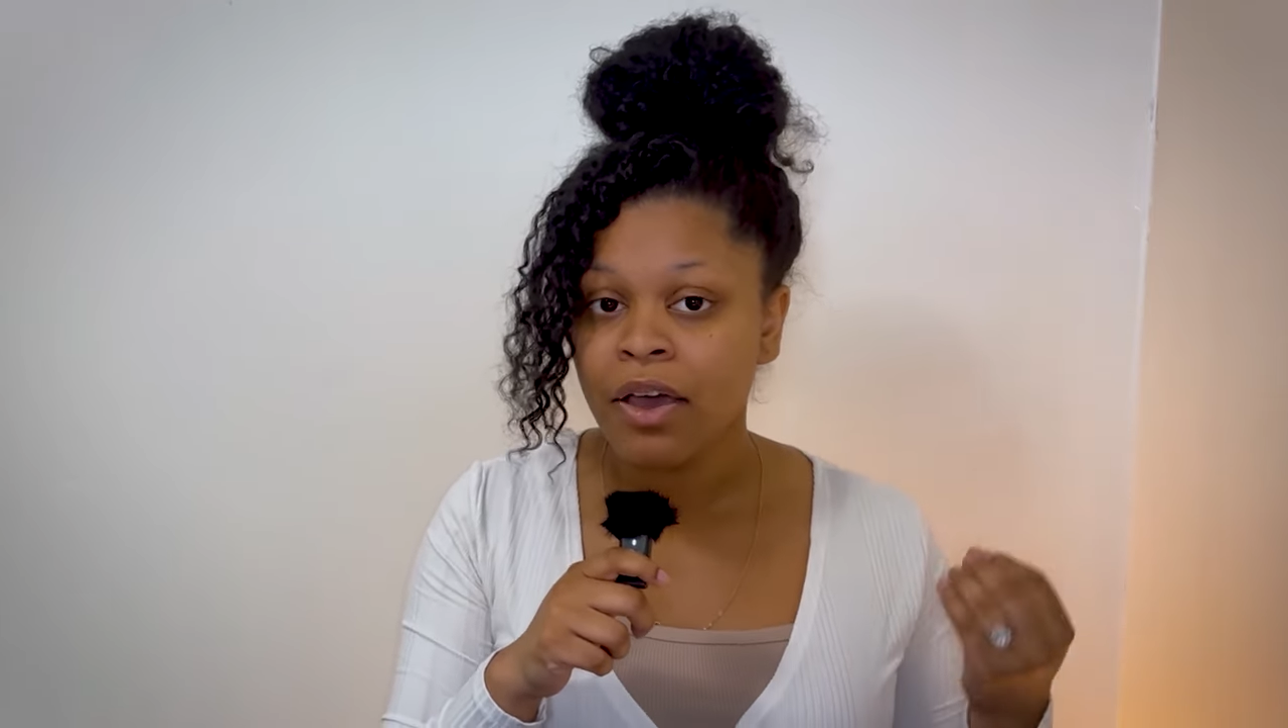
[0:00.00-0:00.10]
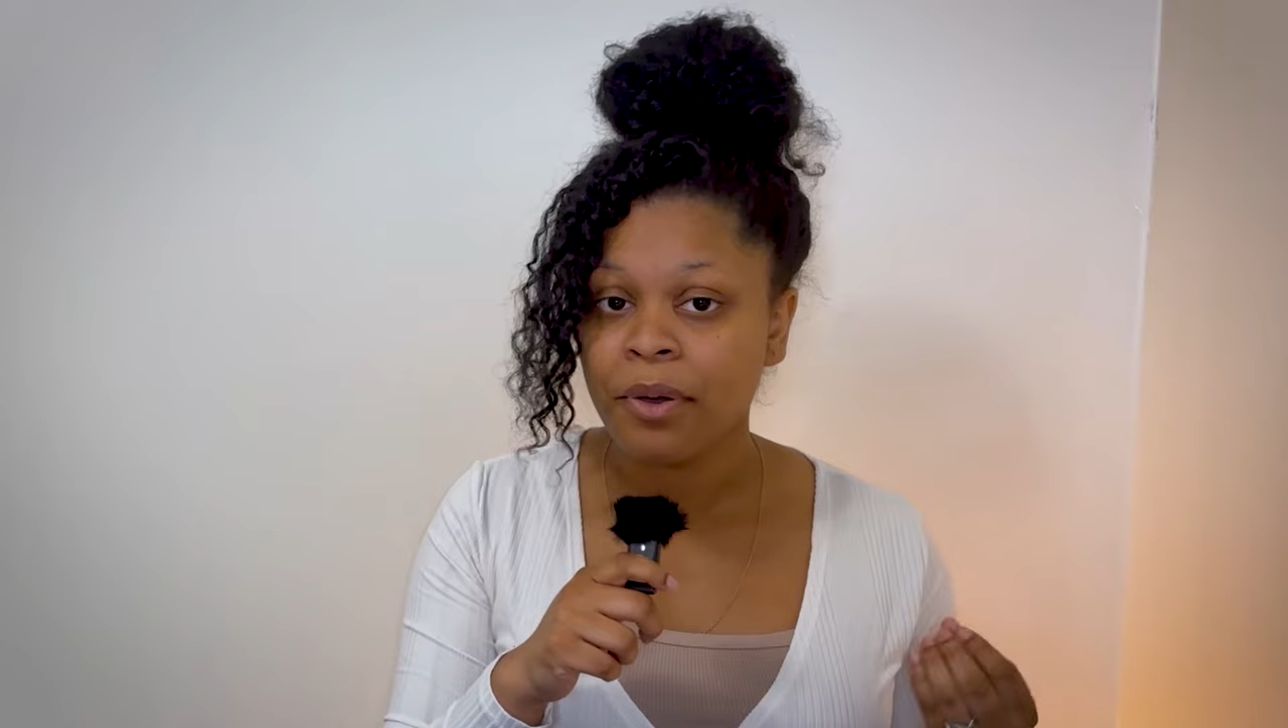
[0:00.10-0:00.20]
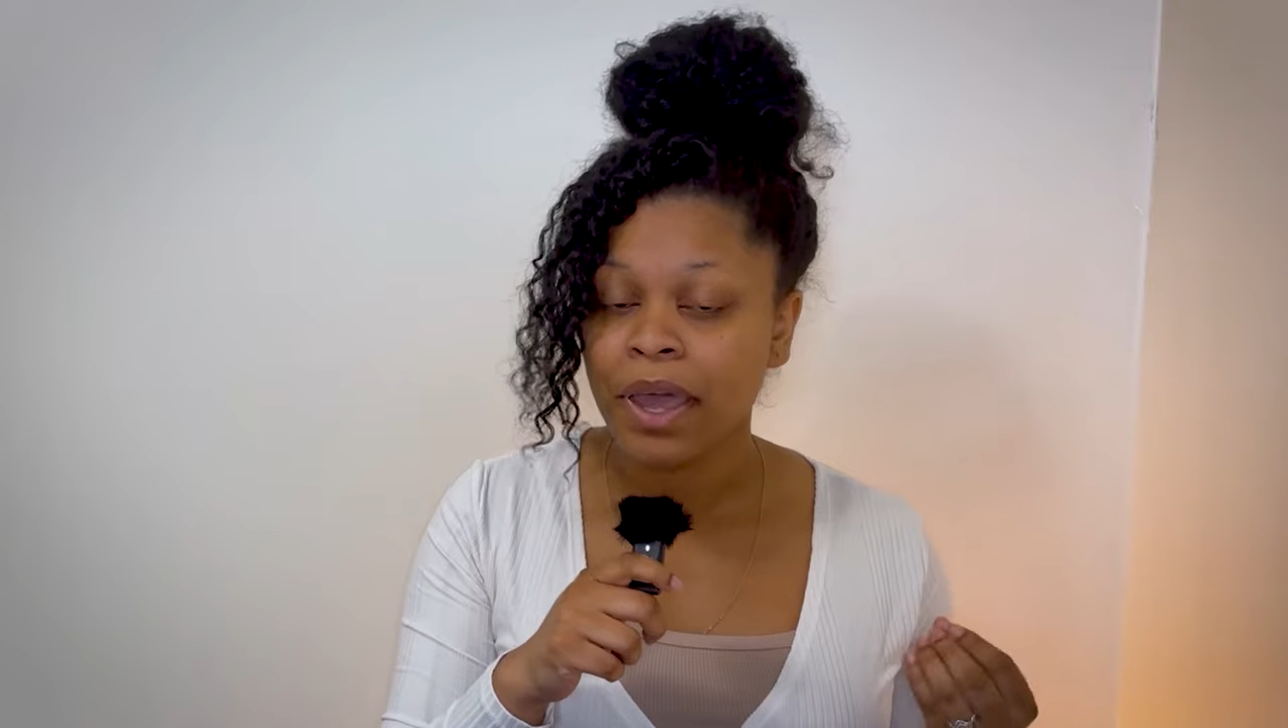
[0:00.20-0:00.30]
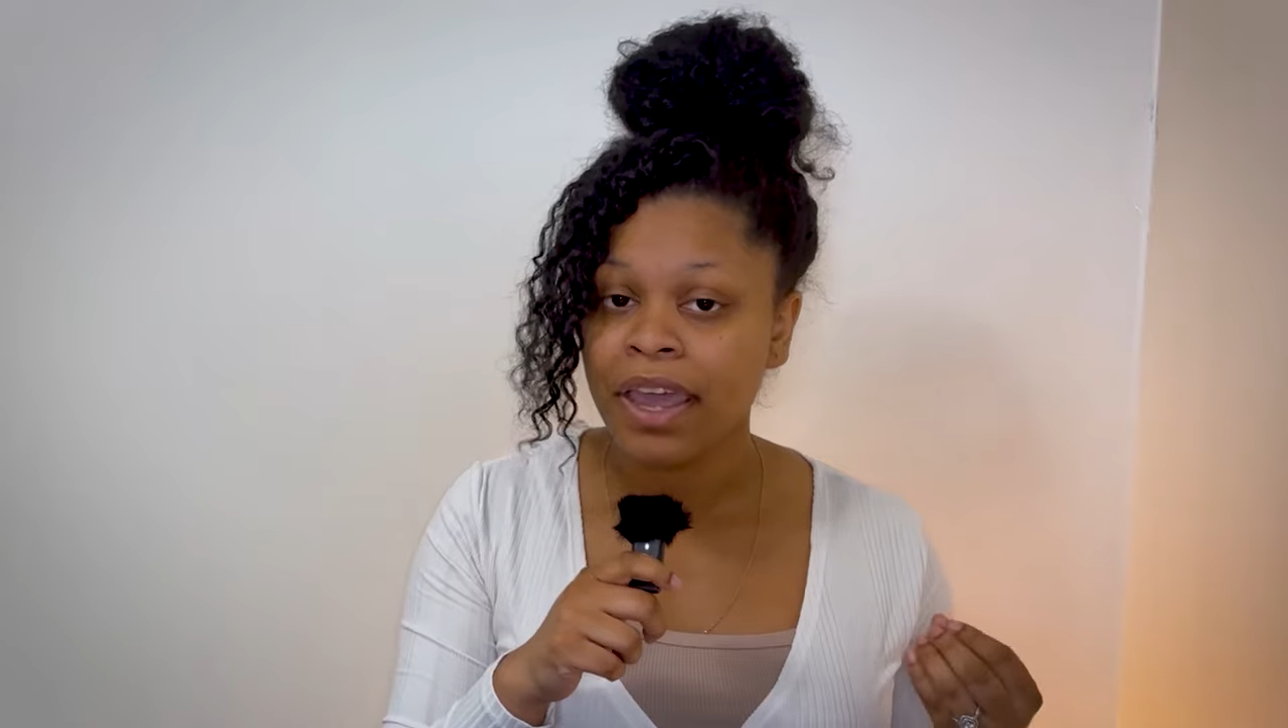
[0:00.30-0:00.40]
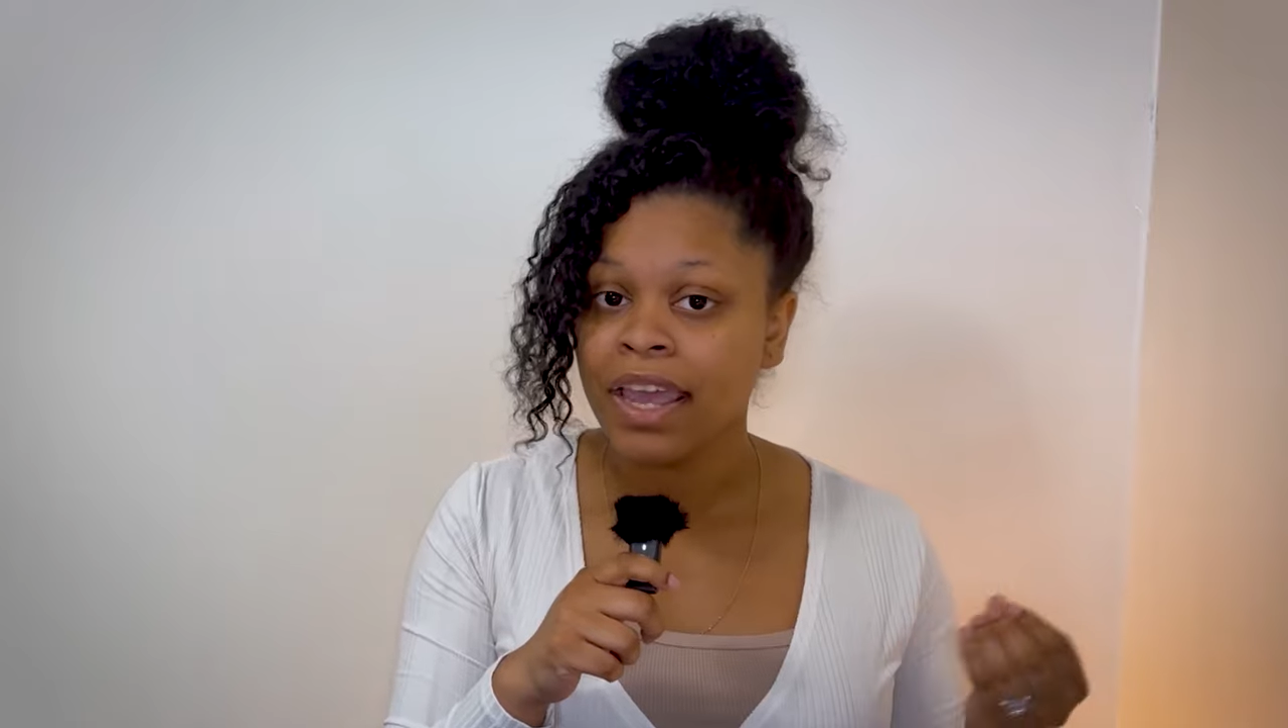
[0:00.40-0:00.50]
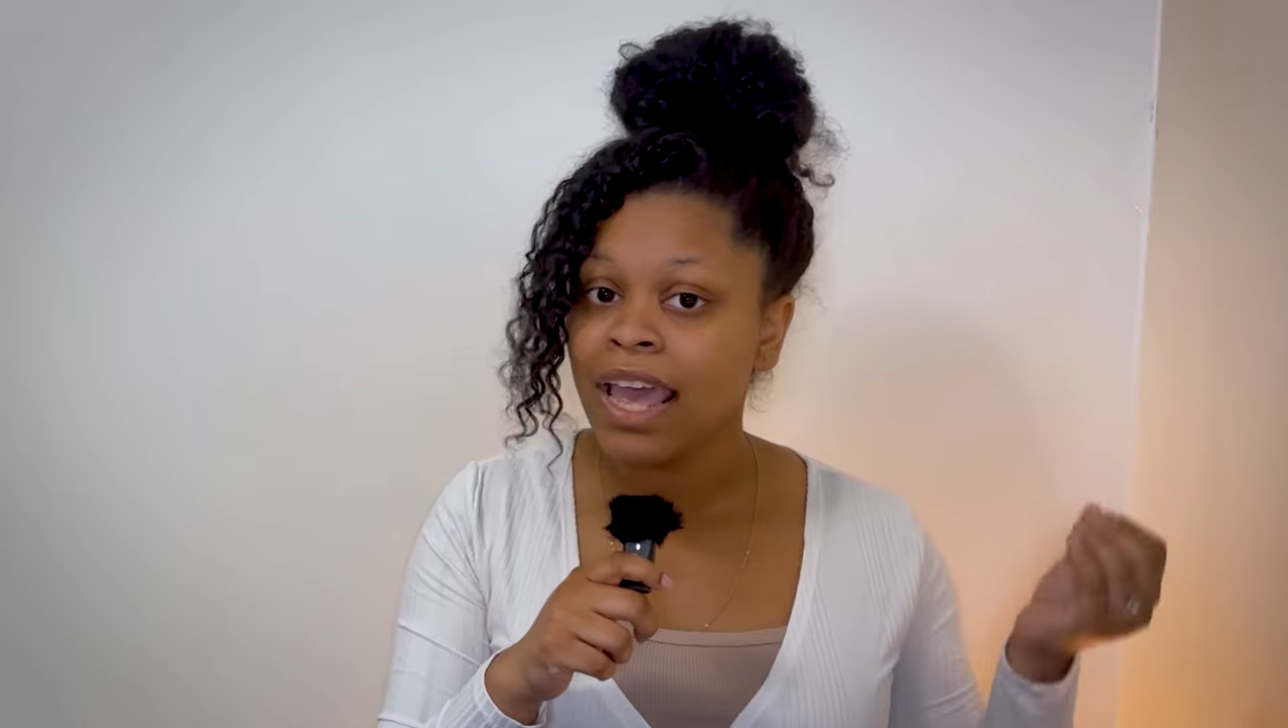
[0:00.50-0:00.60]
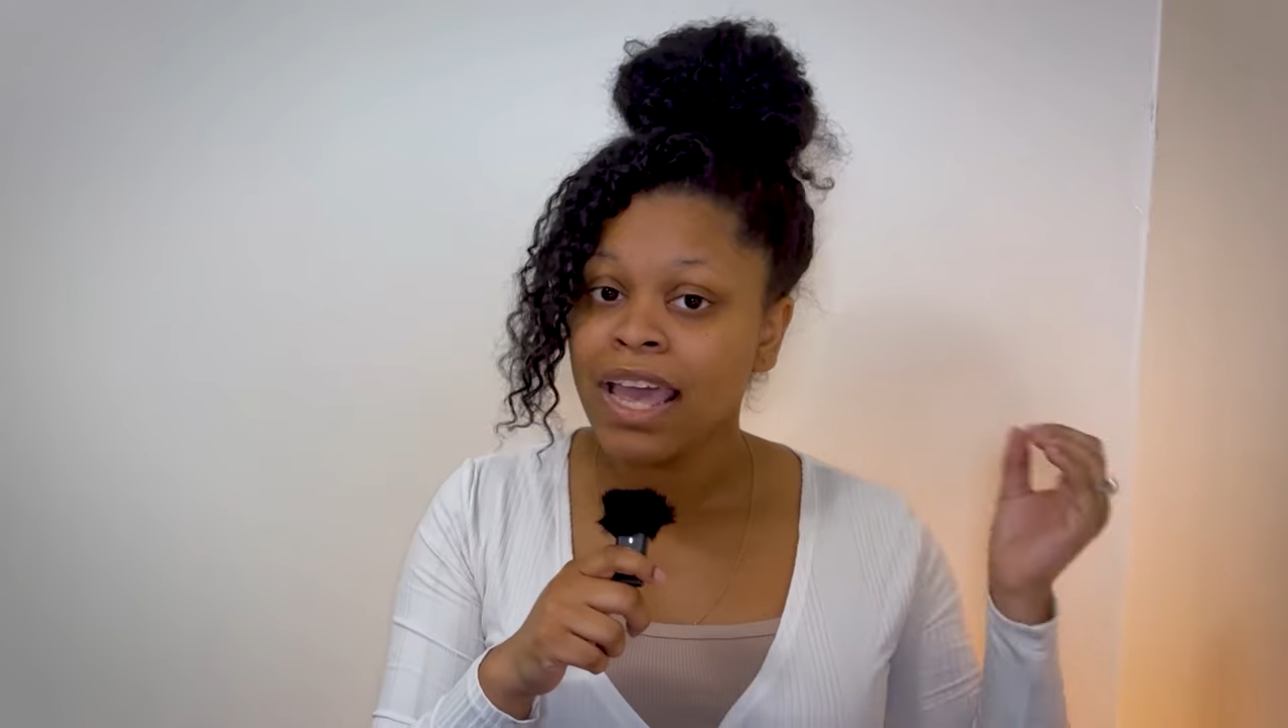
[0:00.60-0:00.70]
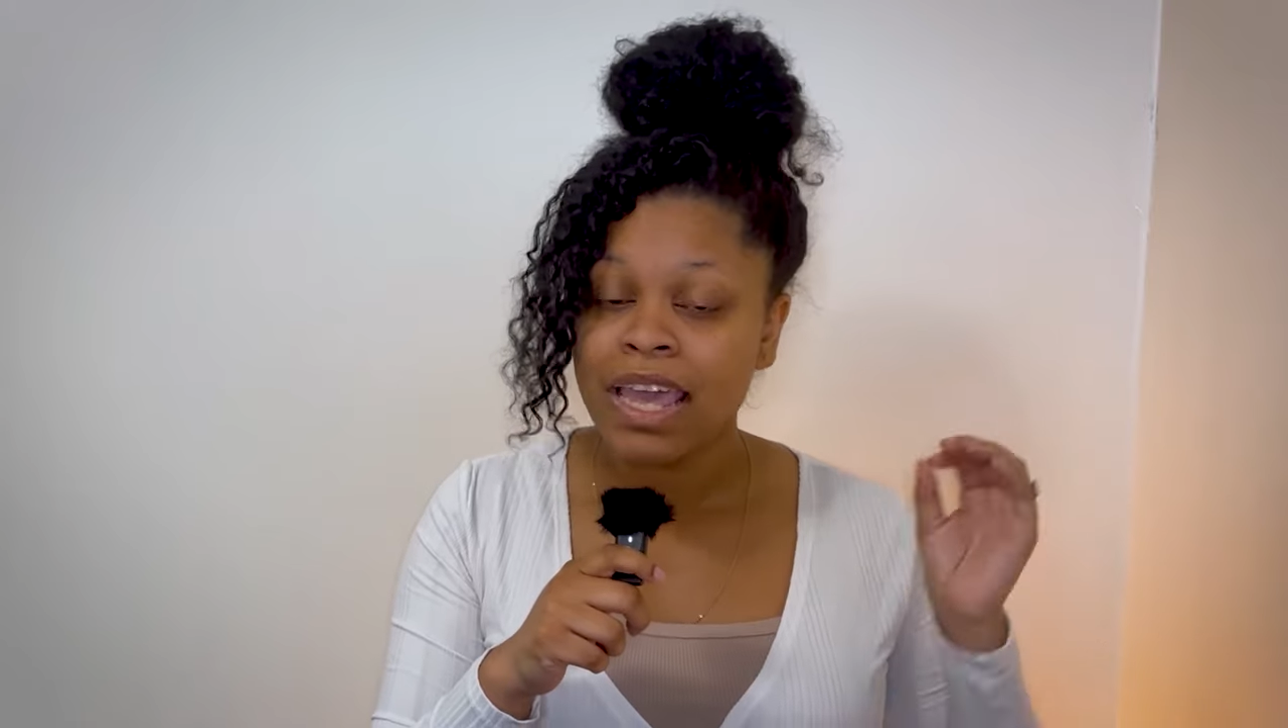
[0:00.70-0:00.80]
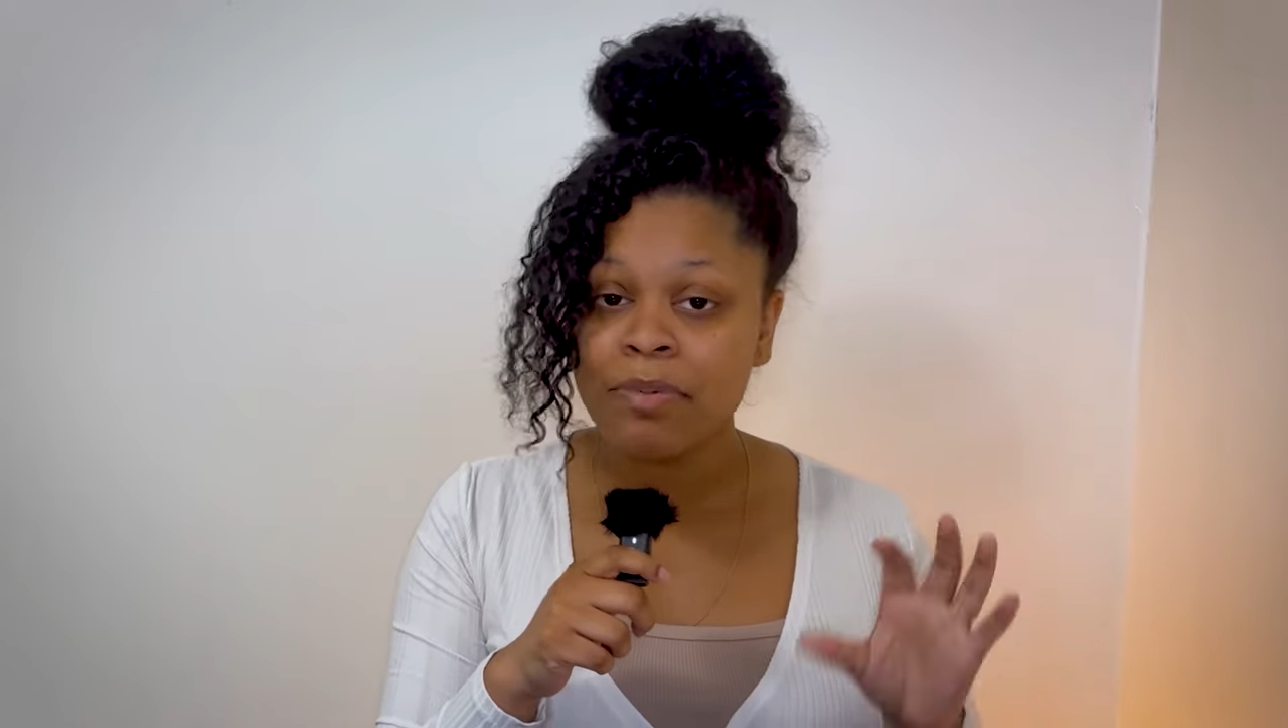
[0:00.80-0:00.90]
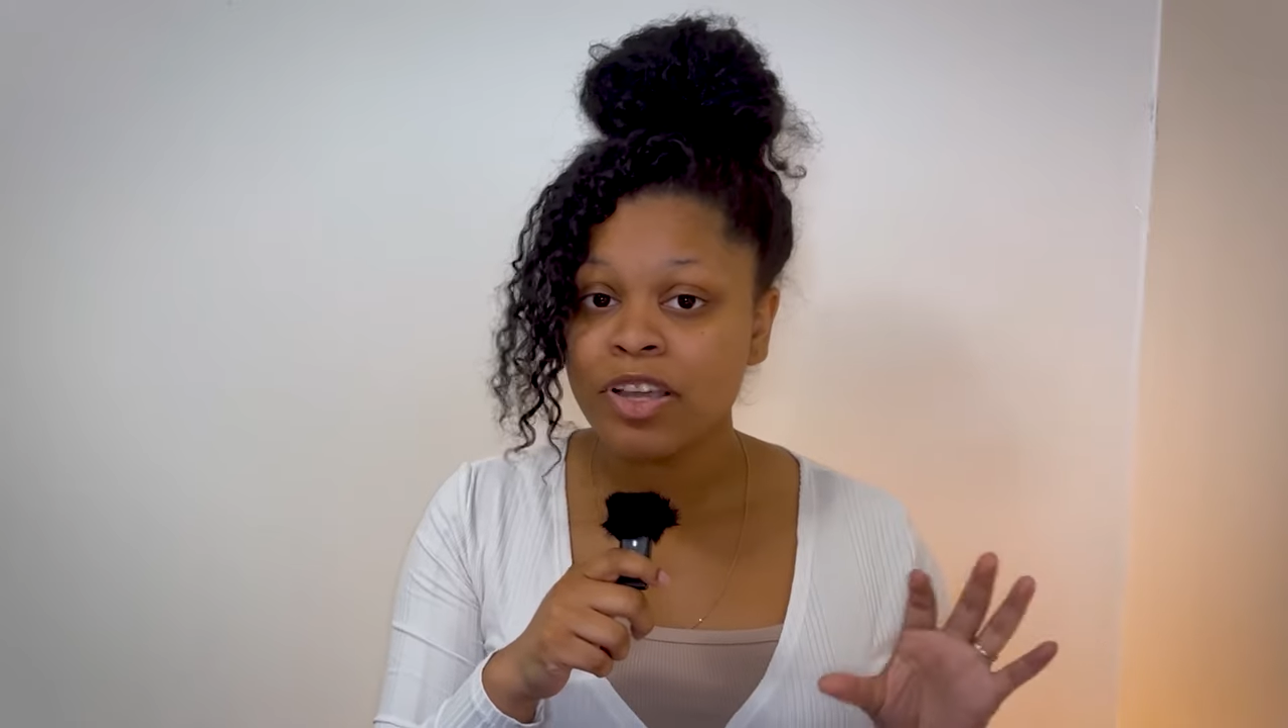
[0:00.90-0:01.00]
okay?
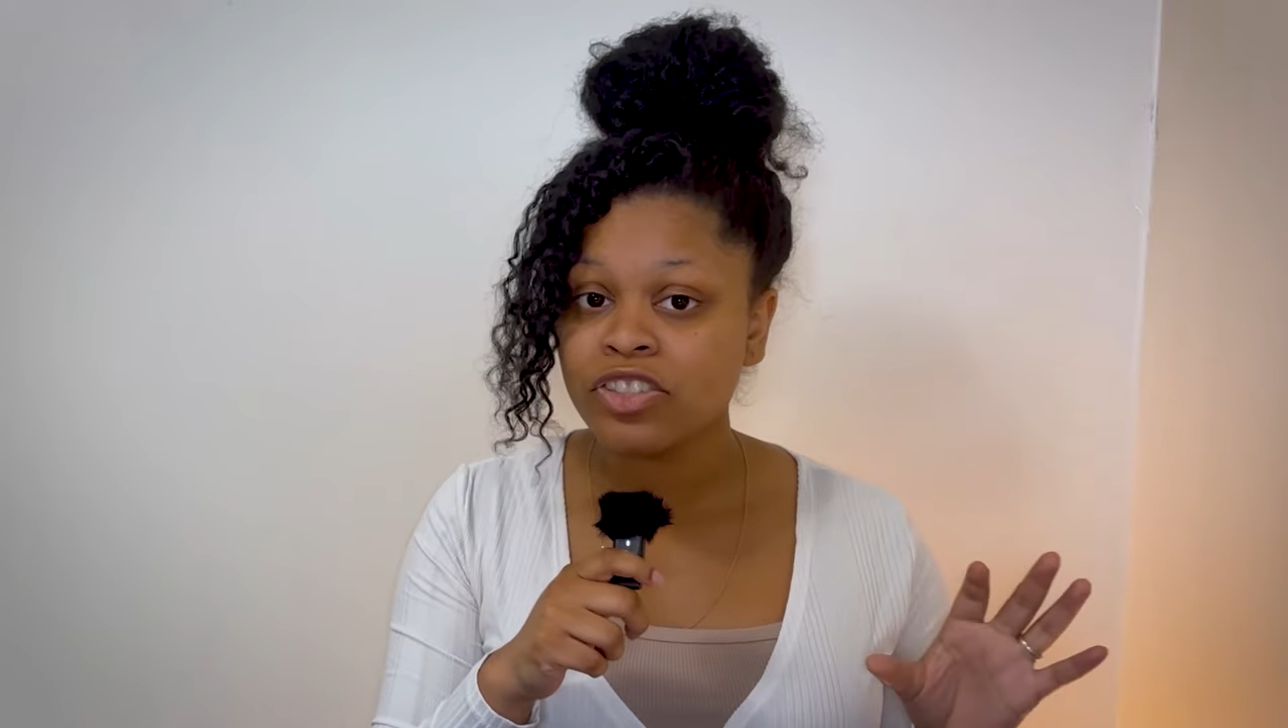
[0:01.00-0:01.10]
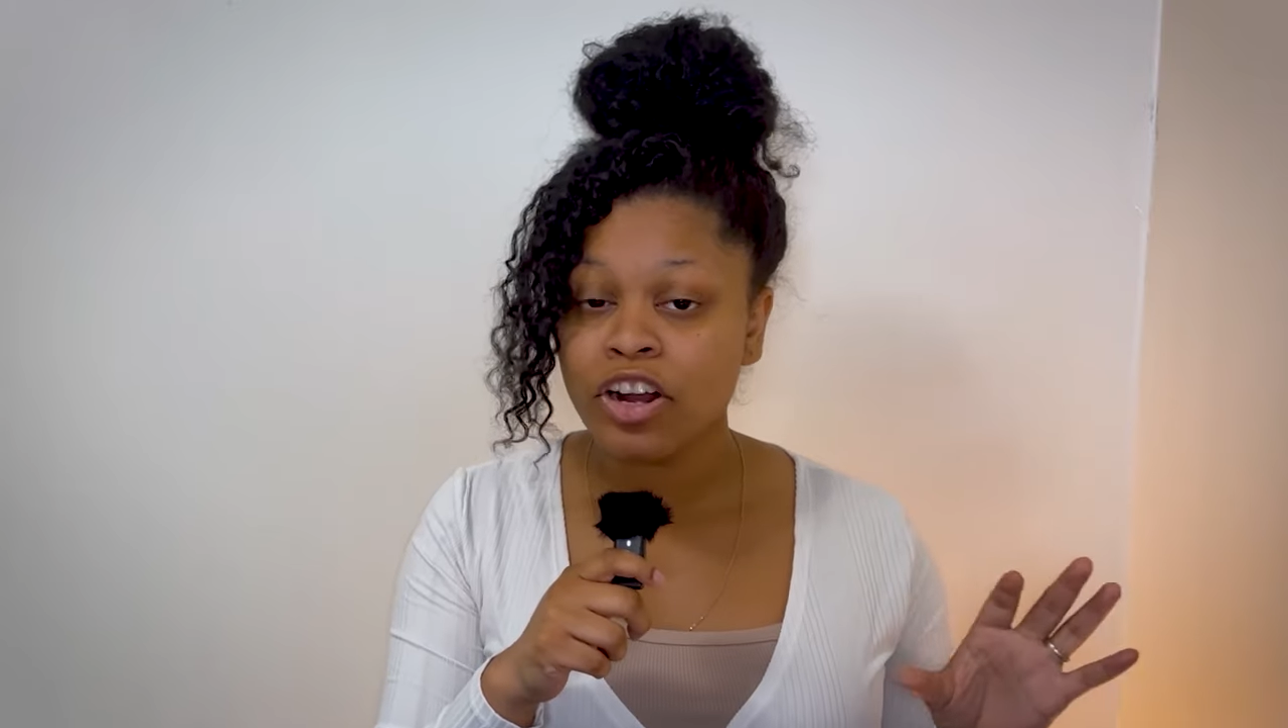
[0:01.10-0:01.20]
Ebooks